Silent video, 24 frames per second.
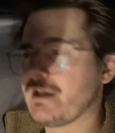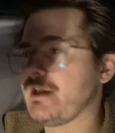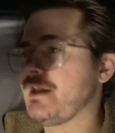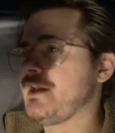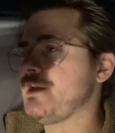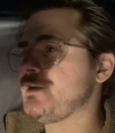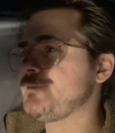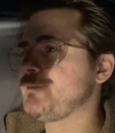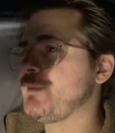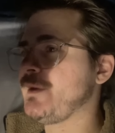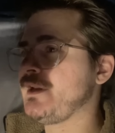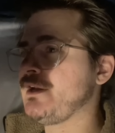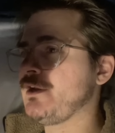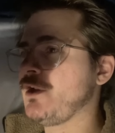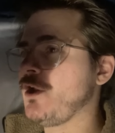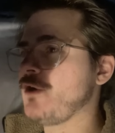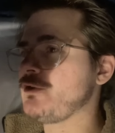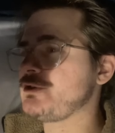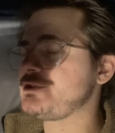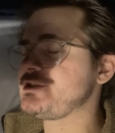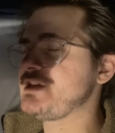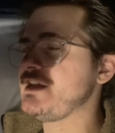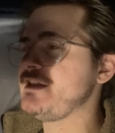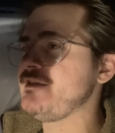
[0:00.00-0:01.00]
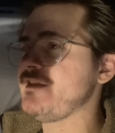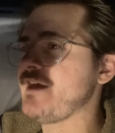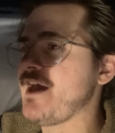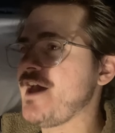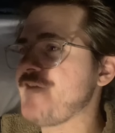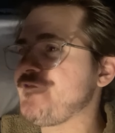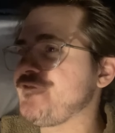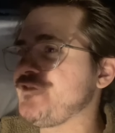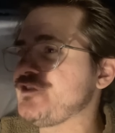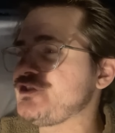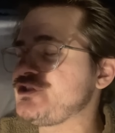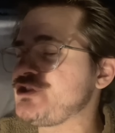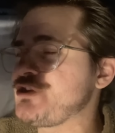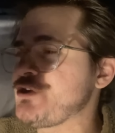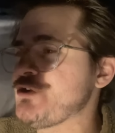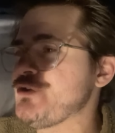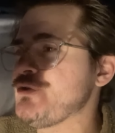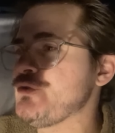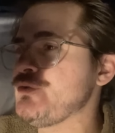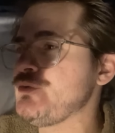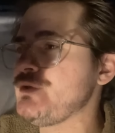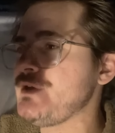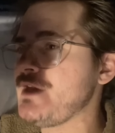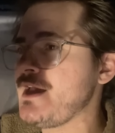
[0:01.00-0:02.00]
He'd been locked in there for 2
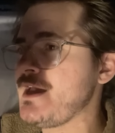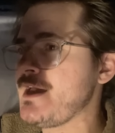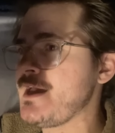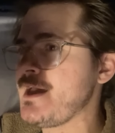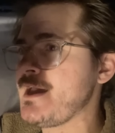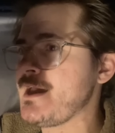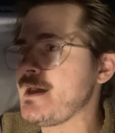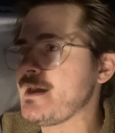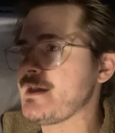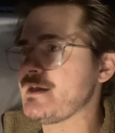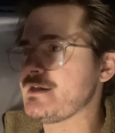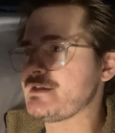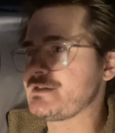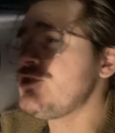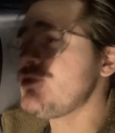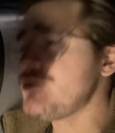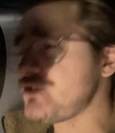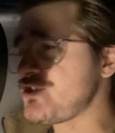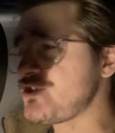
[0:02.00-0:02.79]
years.